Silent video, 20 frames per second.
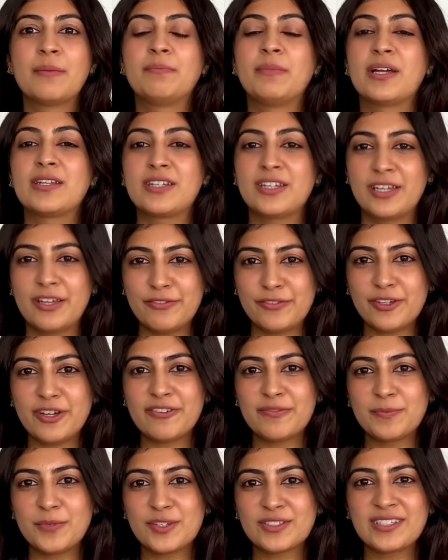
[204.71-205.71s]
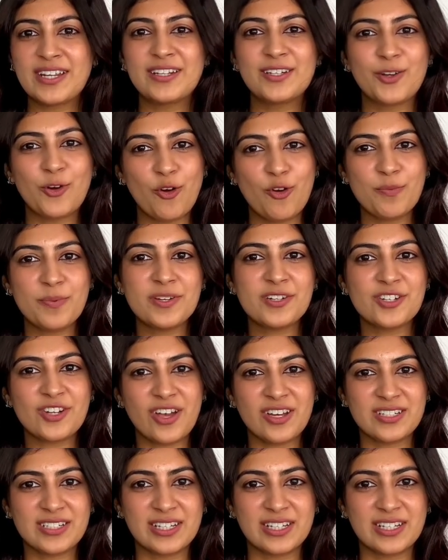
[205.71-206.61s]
But if you have booked an open jaw